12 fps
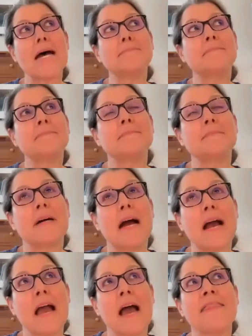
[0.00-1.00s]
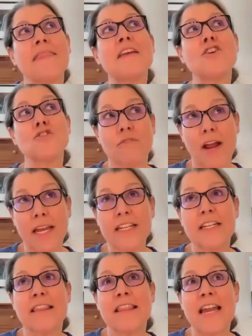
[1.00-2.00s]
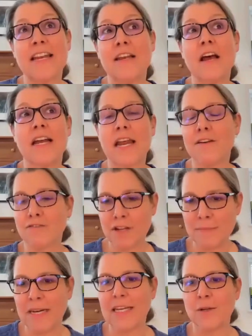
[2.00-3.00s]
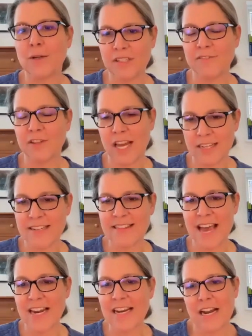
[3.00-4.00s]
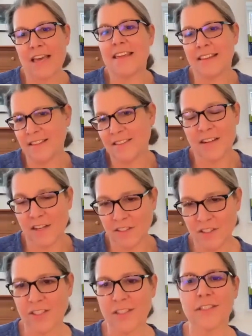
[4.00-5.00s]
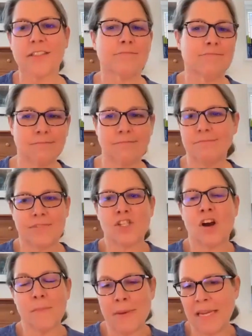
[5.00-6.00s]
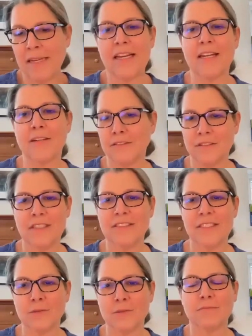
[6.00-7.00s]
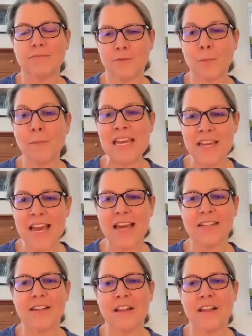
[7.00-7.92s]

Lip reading: Um, I think you're right that not everybody would have liked that, and I think this doctor saw me and for me,